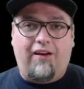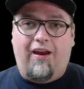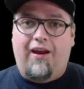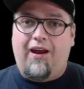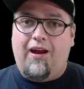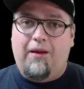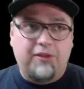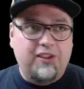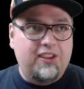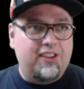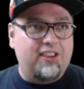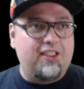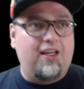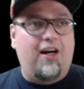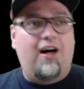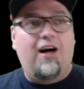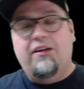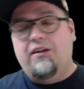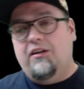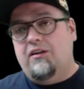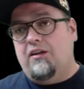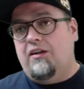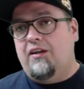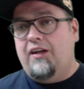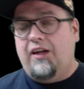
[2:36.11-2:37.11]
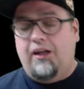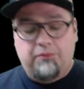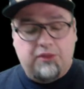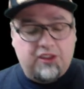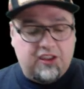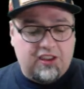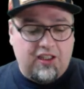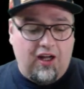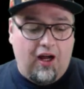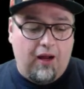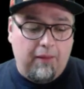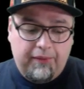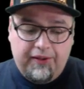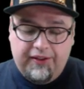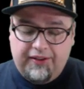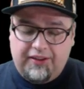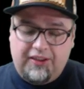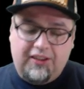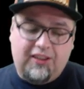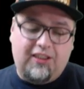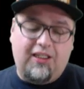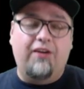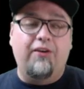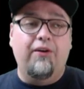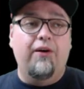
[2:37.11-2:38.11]
amazon or gamestop and
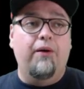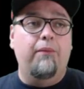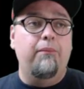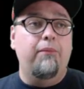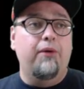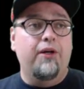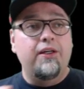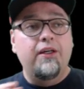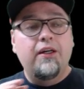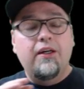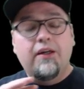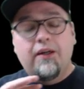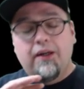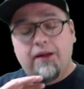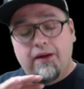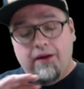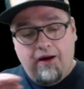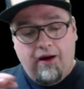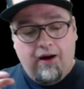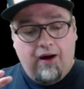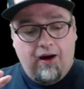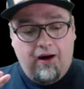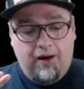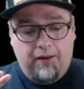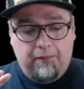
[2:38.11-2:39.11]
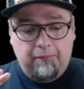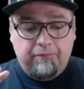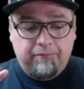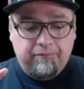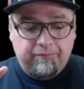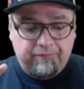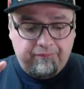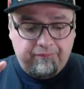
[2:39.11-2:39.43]
etc but um,